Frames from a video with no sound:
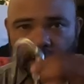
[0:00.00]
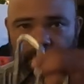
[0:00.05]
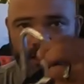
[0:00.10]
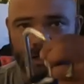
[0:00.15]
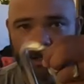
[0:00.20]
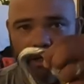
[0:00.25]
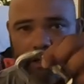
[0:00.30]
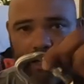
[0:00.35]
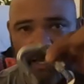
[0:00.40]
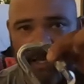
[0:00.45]
And
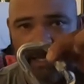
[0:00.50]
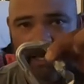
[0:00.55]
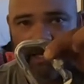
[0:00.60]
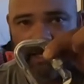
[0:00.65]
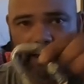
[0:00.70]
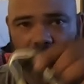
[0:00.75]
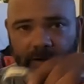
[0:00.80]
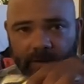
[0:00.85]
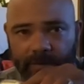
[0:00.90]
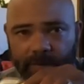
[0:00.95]
then I got a
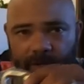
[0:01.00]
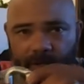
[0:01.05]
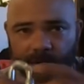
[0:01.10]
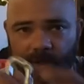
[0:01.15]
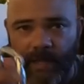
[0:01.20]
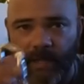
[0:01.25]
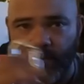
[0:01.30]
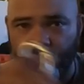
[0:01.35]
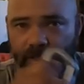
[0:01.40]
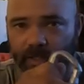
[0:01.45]
carabiner
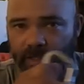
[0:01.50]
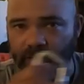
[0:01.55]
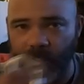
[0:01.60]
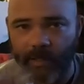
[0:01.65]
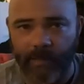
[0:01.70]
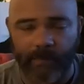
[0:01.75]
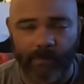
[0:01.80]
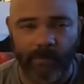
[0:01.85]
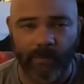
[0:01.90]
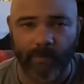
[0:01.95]
that'll just
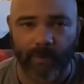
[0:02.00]
clip